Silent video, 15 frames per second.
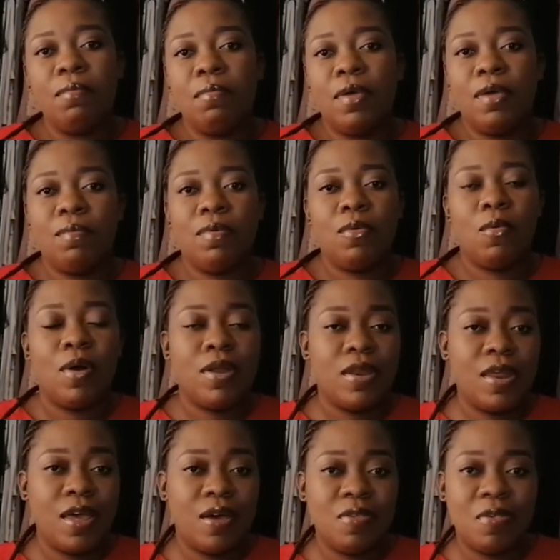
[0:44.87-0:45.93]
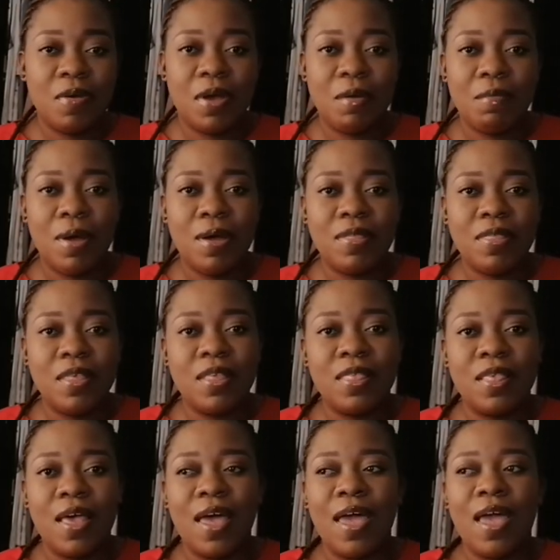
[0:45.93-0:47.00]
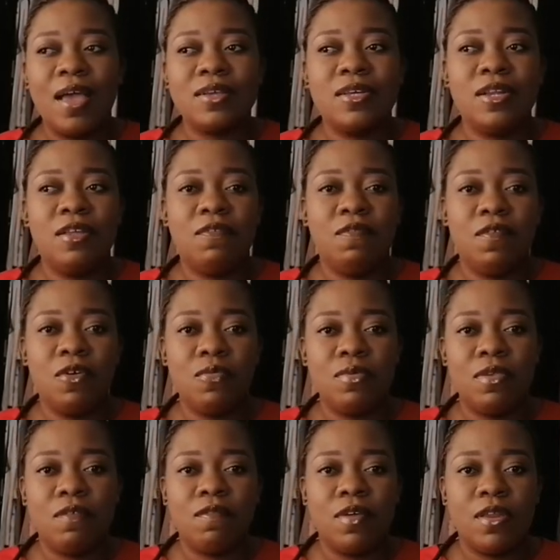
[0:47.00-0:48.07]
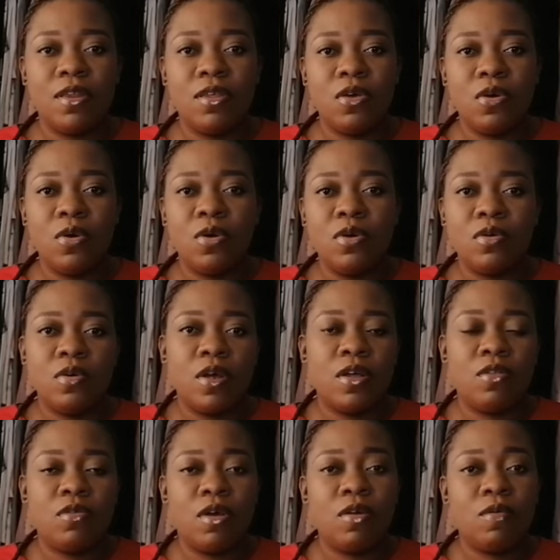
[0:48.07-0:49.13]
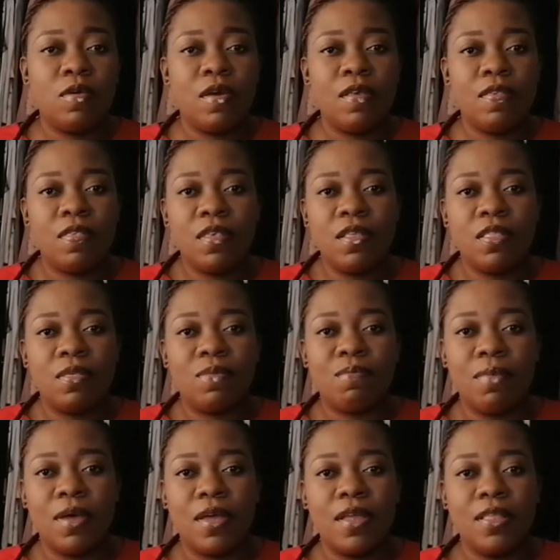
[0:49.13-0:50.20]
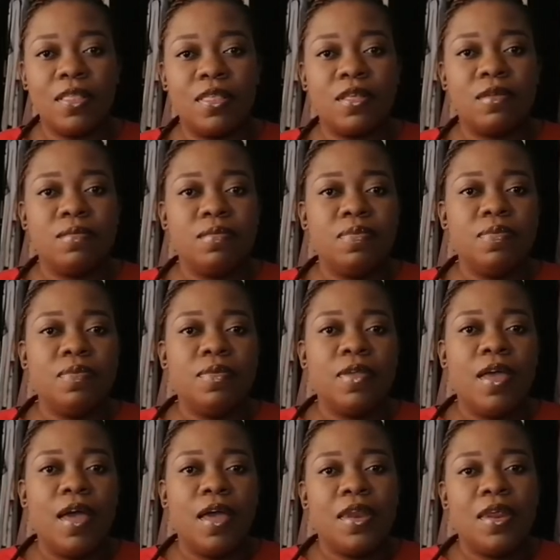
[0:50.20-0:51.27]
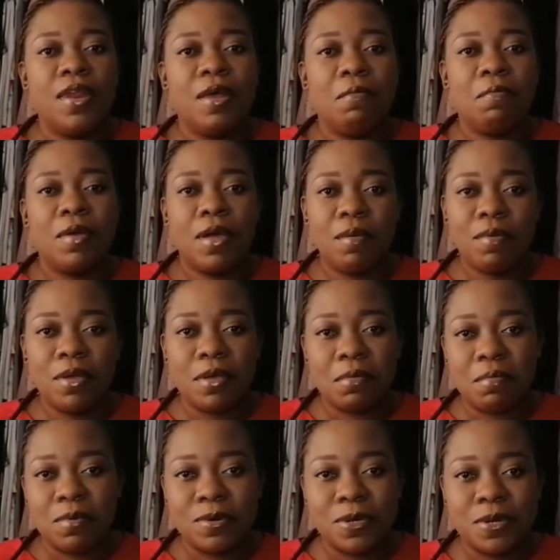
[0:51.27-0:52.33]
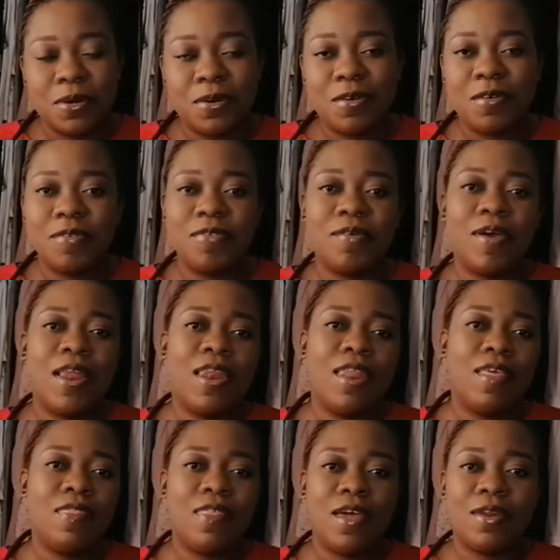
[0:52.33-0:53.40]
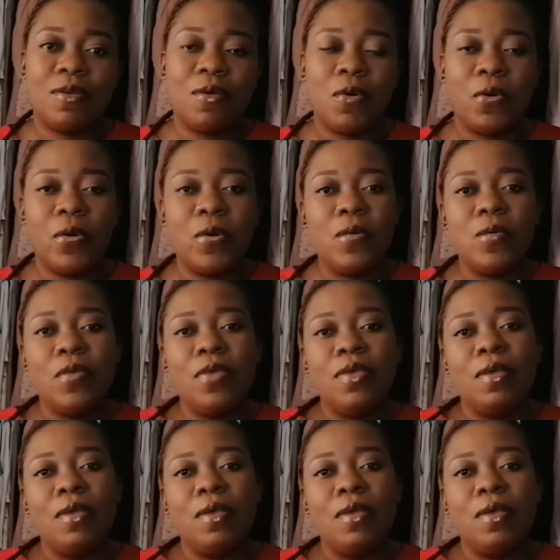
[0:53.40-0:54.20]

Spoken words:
Maybe one day I'll talk about it. I actually filmed a video trying to address it, but I ended up becoming emotional, so I let that go.